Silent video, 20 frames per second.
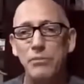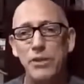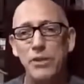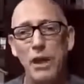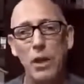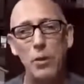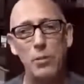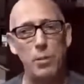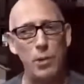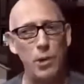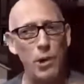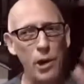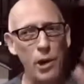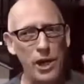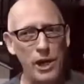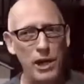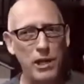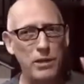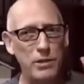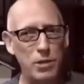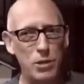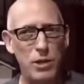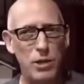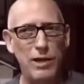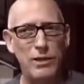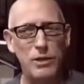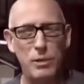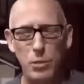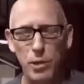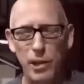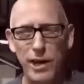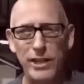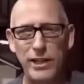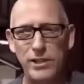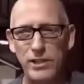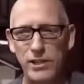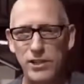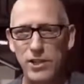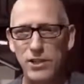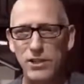Now, Bernie tried to break
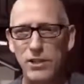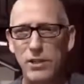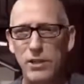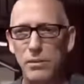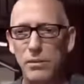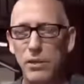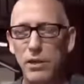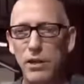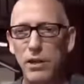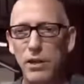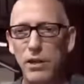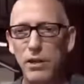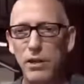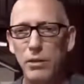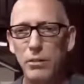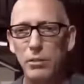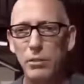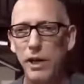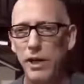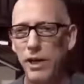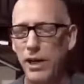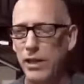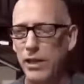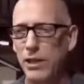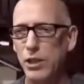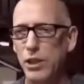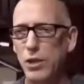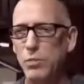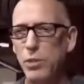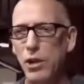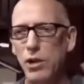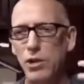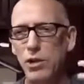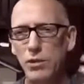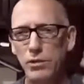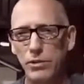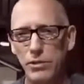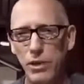the system by getting small